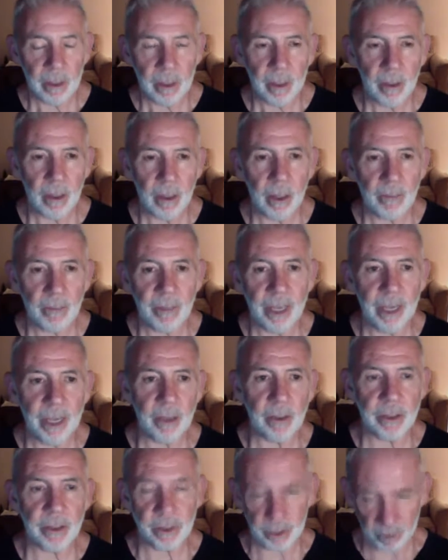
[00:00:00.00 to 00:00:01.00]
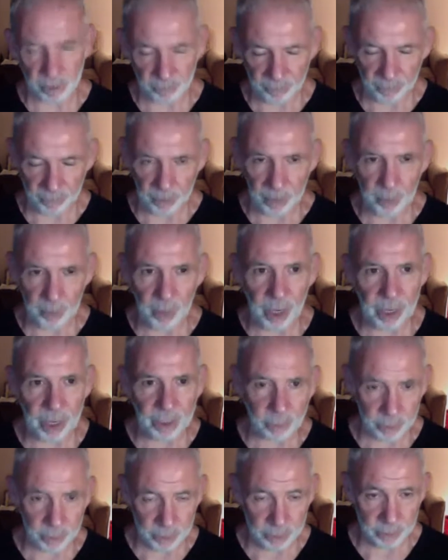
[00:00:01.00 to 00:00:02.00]
all of that good stuff. And my
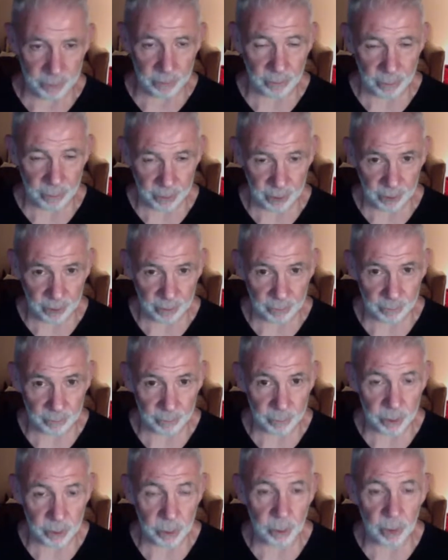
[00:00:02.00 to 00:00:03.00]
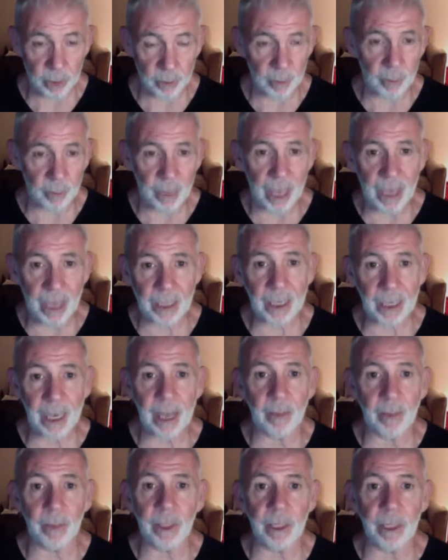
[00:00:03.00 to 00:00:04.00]
body was like screaming back
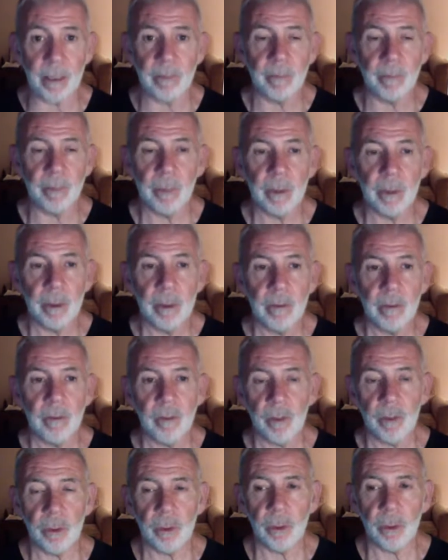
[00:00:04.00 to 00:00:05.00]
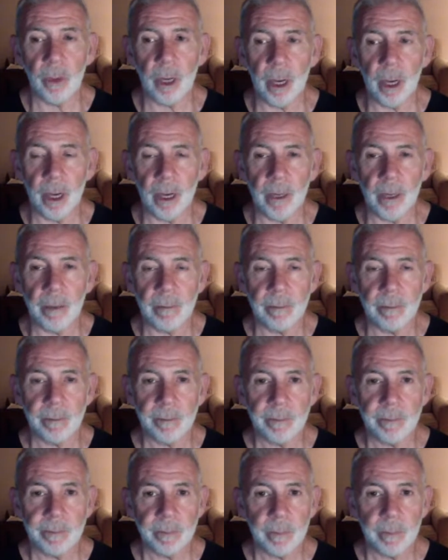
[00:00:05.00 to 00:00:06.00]
at me to
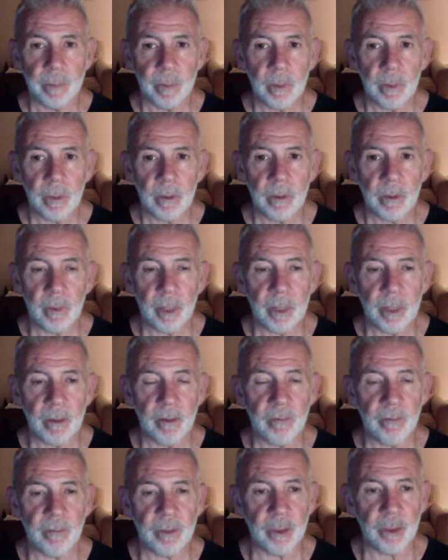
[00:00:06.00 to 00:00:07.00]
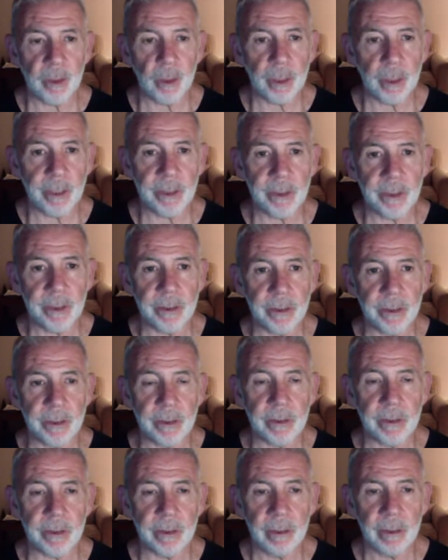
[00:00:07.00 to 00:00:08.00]
make different
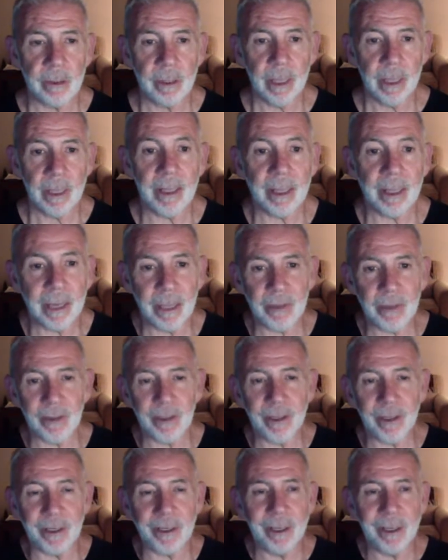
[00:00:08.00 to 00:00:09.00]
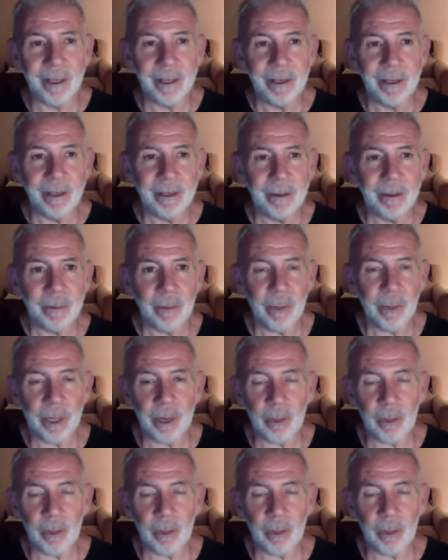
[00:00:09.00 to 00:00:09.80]
choices. And then I did, when I